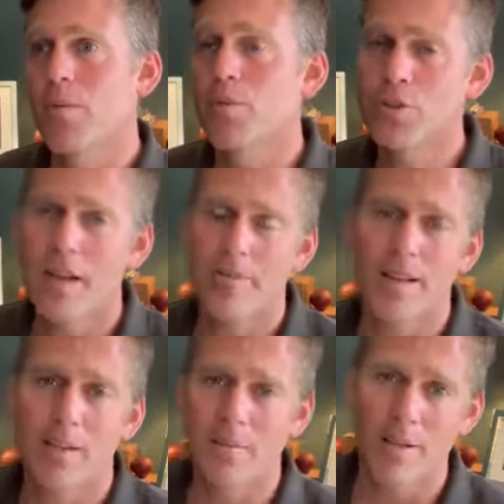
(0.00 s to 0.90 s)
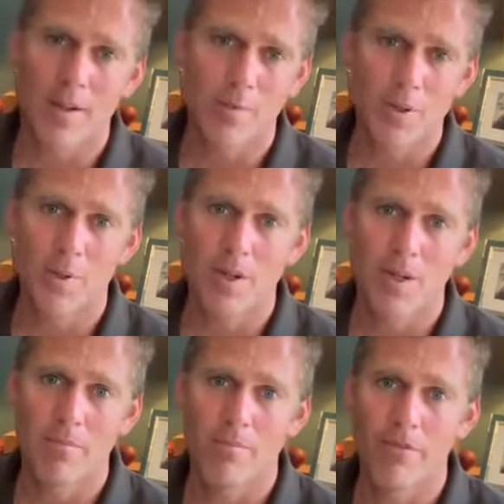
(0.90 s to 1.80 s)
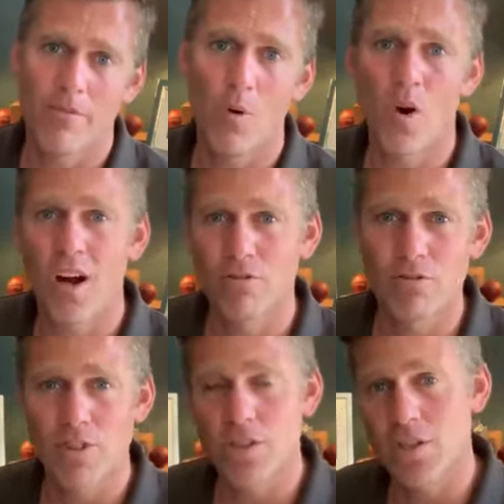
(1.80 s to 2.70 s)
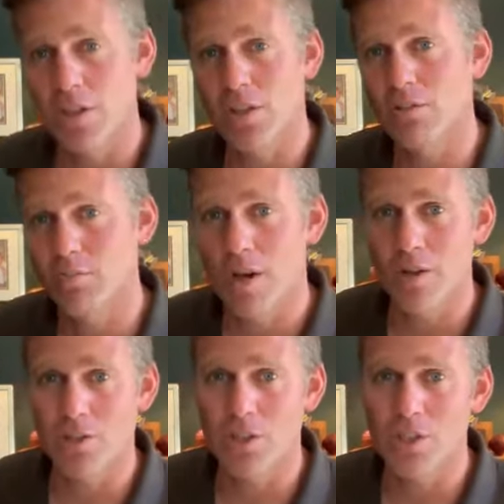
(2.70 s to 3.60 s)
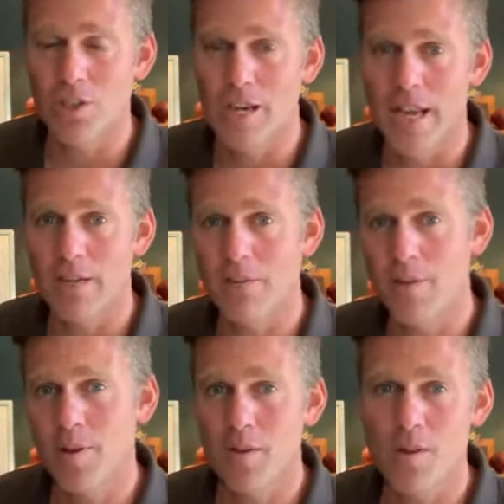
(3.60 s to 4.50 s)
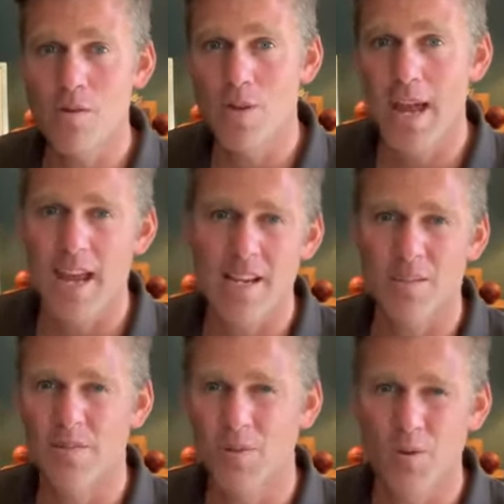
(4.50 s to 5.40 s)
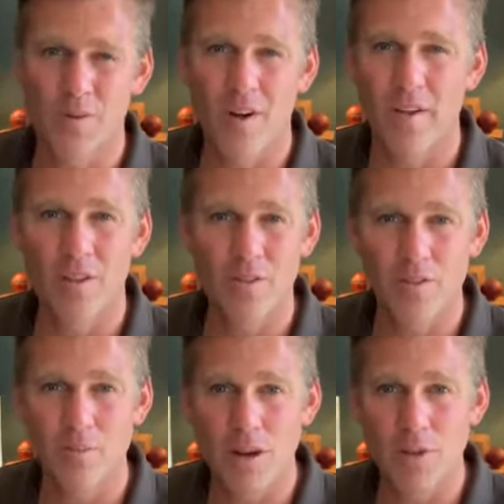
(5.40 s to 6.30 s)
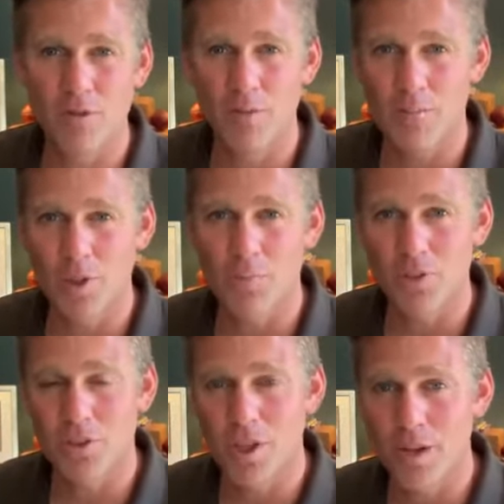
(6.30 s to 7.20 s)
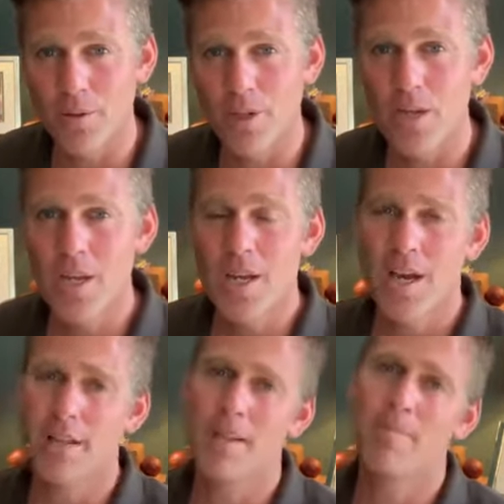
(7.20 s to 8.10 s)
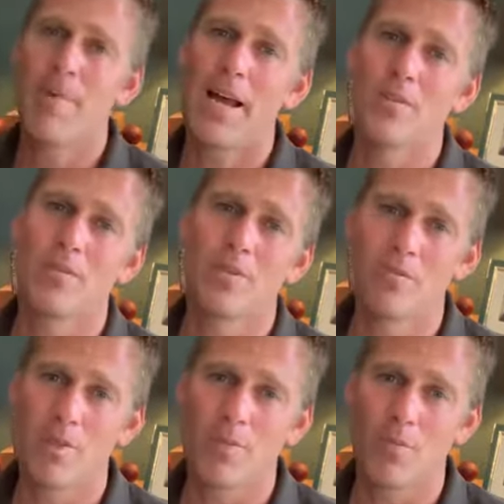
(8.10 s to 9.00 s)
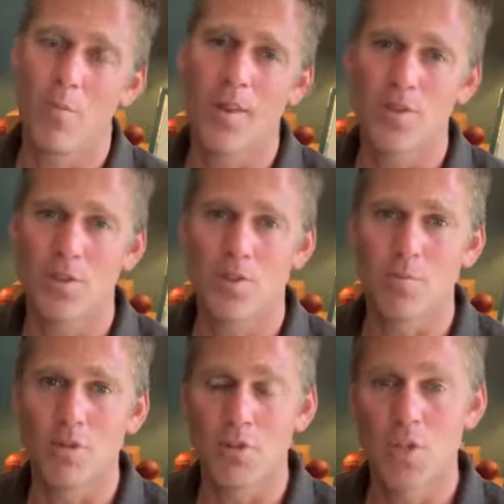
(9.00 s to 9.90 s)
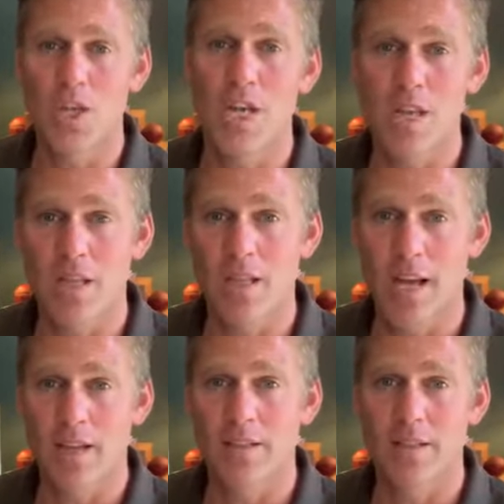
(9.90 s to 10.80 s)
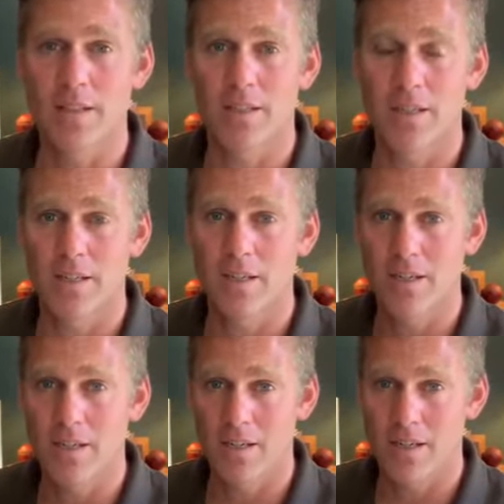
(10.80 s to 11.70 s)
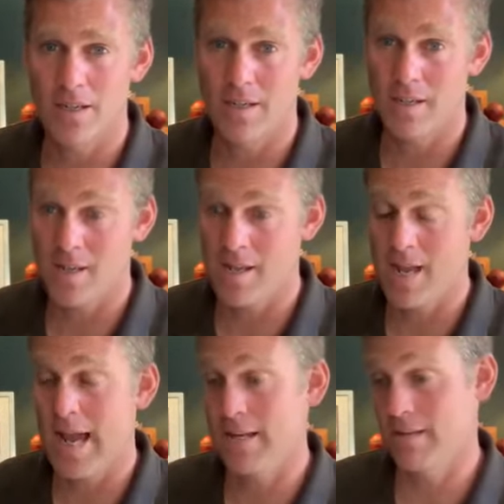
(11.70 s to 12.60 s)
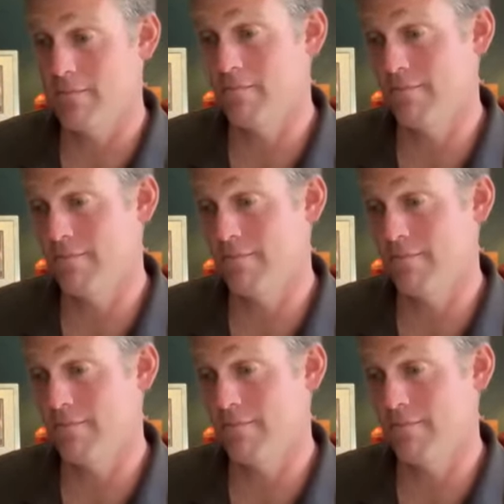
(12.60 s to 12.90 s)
we were travelling, you know, between 400 and 600 miles on each leg. If you think the UK is four or 500 miles from top to toe, and the amount of different weather systems you see in that uh, in that